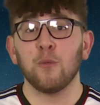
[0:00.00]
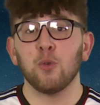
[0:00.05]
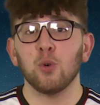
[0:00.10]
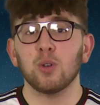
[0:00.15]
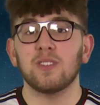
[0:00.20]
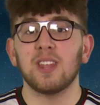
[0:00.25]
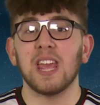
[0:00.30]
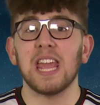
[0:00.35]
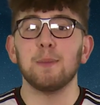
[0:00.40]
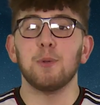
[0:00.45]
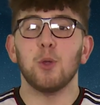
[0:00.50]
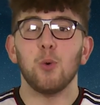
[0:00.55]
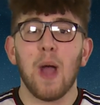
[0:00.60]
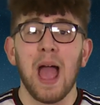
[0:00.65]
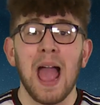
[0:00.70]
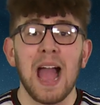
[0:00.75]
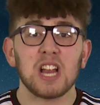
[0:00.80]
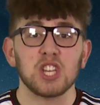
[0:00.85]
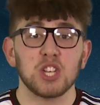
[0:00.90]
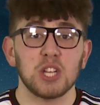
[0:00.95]
for a team who
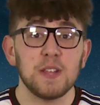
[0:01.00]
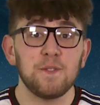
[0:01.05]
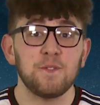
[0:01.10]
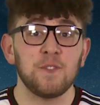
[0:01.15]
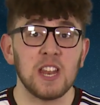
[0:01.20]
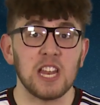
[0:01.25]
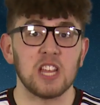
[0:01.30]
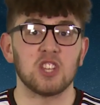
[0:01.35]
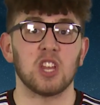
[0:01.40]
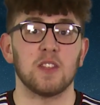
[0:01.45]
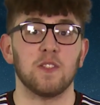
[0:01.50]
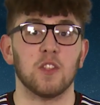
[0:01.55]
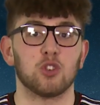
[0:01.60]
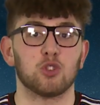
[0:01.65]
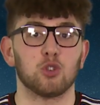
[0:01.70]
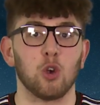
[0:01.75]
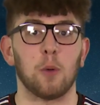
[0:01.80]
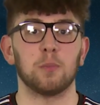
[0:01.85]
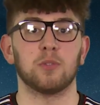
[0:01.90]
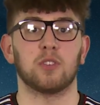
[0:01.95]
actually finished in the
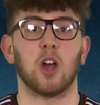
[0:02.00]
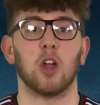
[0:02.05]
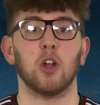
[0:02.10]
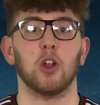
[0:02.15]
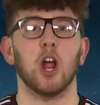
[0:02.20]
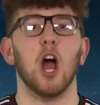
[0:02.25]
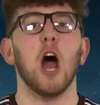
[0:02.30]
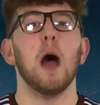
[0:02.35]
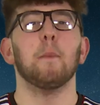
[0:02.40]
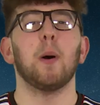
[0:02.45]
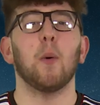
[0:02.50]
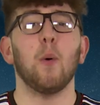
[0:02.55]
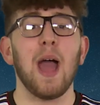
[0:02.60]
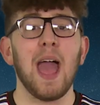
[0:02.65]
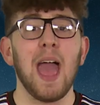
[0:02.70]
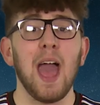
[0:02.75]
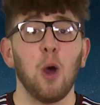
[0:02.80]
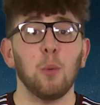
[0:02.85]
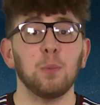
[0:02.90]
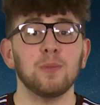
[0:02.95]
drop zone, but were
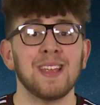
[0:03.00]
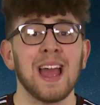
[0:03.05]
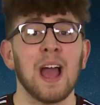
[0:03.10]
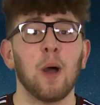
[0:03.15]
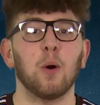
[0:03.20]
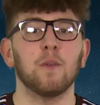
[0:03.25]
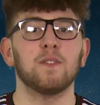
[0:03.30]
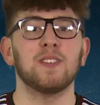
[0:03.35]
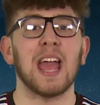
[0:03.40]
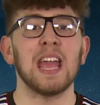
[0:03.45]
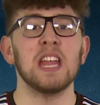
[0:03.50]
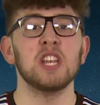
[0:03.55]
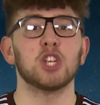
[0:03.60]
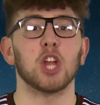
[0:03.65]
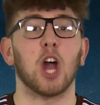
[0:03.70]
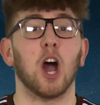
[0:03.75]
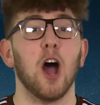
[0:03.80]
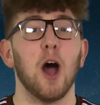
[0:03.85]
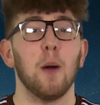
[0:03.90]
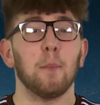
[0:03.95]
helped out of
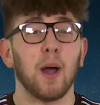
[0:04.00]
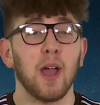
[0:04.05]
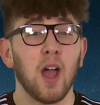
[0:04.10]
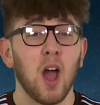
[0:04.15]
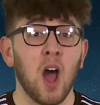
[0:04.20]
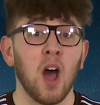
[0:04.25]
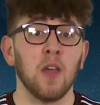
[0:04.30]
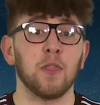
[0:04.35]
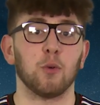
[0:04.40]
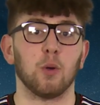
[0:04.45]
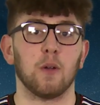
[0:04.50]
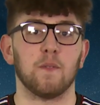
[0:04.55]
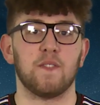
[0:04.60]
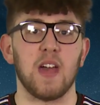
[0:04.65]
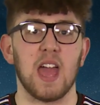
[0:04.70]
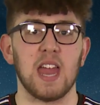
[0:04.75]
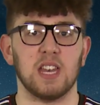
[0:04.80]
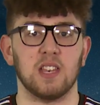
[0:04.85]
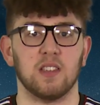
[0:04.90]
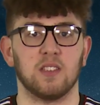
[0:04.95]
danger by other
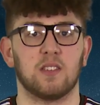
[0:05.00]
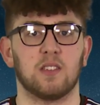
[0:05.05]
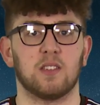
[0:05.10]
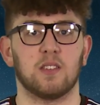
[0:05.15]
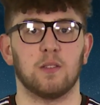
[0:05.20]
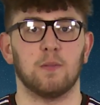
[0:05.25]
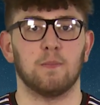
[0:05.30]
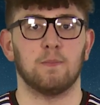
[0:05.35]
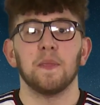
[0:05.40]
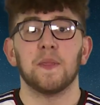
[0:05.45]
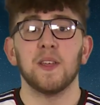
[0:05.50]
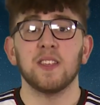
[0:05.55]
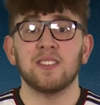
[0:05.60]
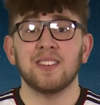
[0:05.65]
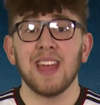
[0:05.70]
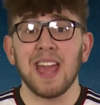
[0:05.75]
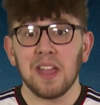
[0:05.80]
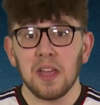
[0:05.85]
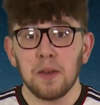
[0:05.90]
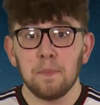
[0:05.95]
events. The
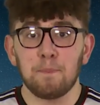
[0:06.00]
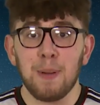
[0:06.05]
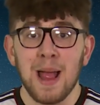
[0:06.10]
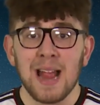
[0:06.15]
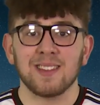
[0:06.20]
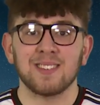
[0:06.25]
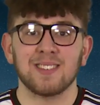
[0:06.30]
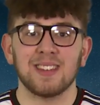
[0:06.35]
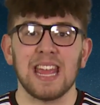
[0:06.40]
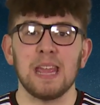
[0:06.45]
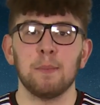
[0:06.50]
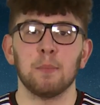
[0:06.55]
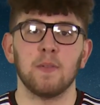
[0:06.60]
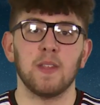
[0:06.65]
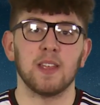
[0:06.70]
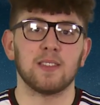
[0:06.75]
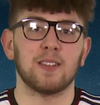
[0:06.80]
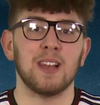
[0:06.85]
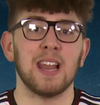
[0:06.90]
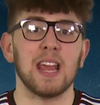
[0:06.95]
second Basque team on
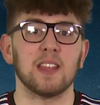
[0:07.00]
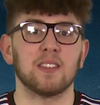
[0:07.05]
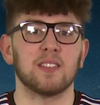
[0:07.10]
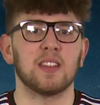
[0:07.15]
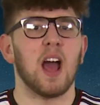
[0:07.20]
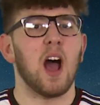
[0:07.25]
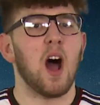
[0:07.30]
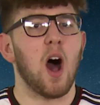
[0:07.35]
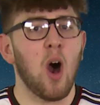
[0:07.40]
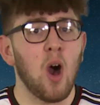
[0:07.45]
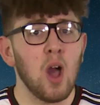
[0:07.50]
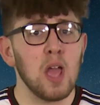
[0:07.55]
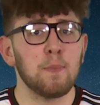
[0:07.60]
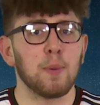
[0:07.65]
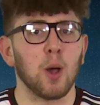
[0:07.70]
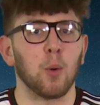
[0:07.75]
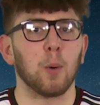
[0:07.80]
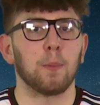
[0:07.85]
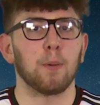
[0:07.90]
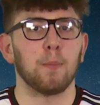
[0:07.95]
this list,
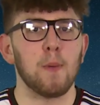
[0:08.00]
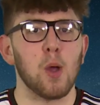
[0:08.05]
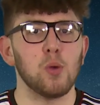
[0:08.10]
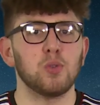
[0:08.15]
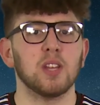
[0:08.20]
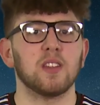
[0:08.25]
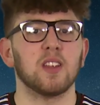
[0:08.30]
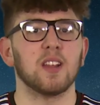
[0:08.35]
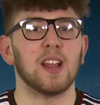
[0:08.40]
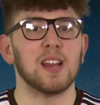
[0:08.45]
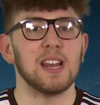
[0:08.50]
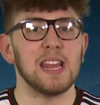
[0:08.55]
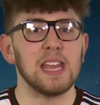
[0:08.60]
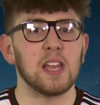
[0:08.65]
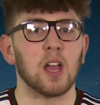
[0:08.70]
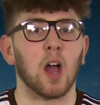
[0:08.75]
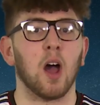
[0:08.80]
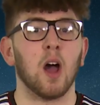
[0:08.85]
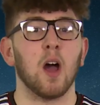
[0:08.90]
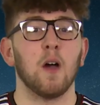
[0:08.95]
Eibar were promoted to La
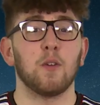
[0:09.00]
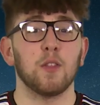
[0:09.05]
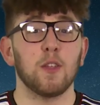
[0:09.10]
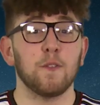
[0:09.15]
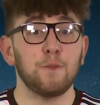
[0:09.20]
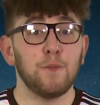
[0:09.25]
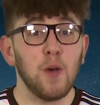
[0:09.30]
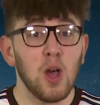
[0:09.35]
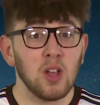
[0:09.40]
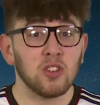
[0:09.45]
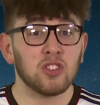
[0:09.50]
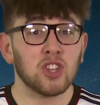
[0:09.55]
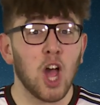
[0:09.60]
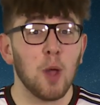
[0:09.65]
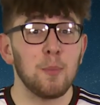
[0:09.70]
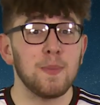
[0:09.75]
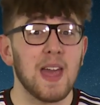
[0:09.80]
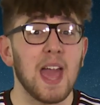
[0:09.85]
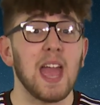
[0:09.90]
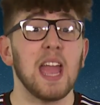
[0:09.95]
Liga for the first
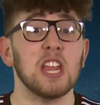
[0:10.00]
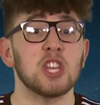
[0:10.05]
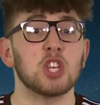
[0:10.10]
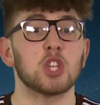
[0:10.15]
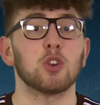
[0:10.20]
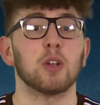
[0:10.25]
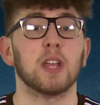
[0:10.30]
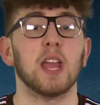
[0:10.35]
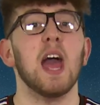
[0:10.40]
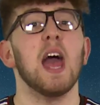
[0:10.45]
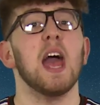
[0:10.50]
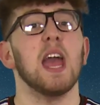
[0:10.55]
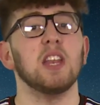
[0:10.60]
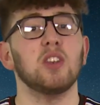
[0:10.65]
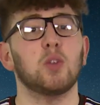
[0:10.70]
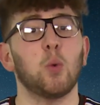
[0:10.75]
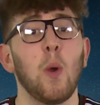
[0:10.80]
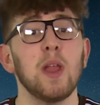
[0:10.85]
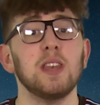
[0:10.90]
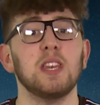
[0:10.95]
time in their history in
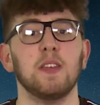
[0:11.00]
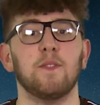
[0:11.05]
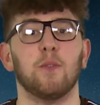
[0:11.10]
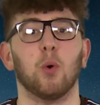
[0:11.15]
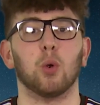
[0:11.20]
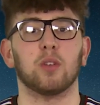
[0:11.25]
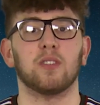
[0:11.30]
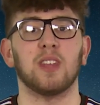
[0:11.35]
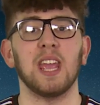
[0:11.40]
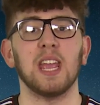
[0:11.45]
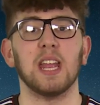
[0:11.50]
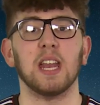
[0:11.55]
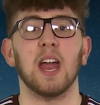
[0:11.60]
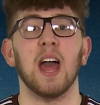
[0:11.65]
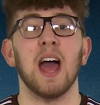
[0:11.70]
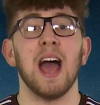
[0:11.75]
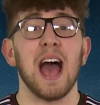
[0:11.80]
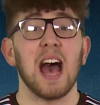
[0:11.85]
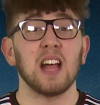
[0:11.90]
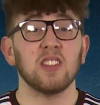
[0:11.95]
2014
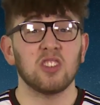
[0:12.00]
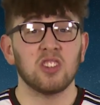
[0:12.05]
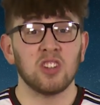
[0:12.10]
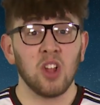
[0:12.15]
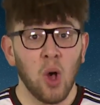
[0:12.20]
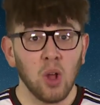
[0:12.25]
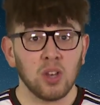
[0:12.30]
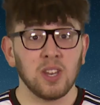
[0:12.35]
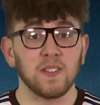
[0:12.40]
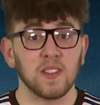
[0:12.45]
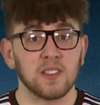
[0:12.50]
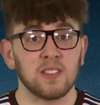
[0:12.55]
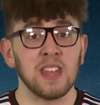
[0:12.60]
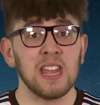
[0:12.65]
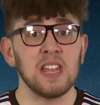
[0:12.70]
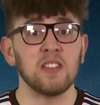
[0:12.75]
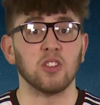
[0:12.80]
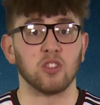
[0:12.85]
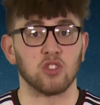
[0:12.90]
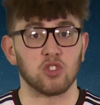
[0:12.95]
and started the
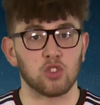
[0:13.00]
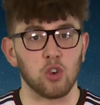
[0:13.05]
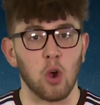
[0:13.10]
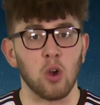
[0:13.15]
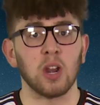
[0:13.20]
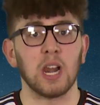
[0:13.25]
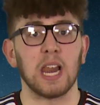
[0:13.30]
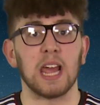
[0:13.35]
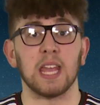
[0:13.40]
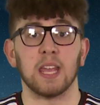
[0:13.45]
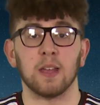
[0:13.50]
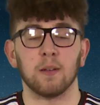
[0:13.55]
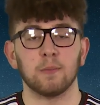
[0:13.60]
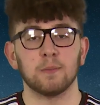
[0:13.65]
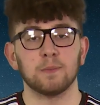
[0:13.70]
season strongly.